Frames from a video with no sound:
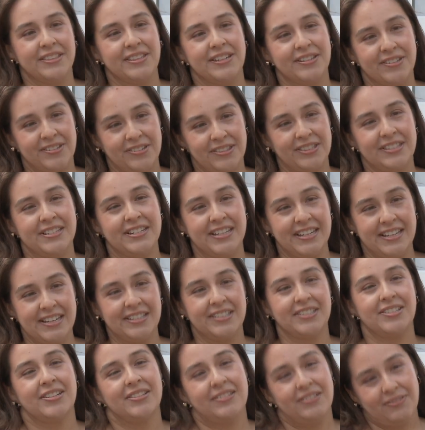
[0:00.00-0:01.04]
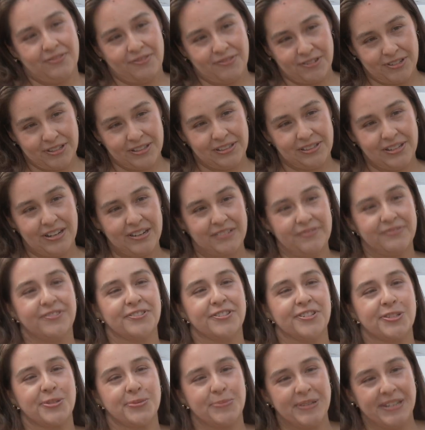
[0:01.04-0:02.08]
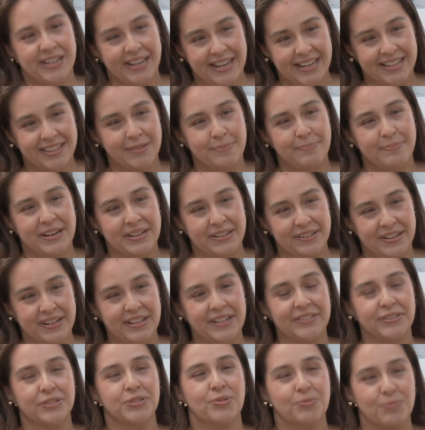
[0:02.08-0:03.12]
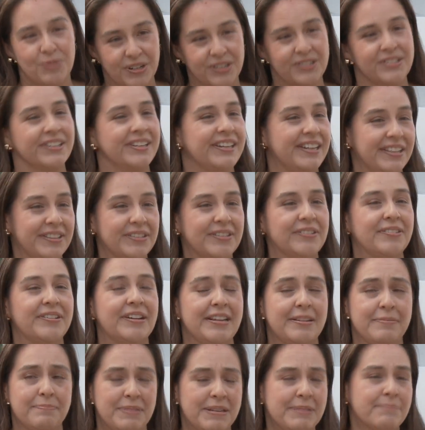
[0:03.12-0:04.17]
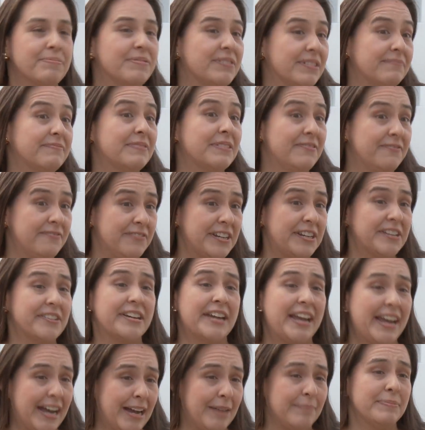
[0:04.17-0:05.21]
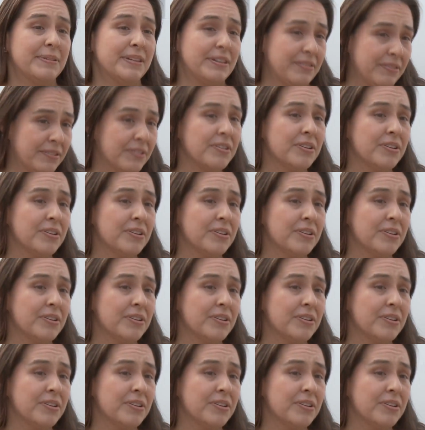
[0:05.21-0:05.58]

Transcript: there's the need for the law enforcement and the mental health to work together, and people have been very happy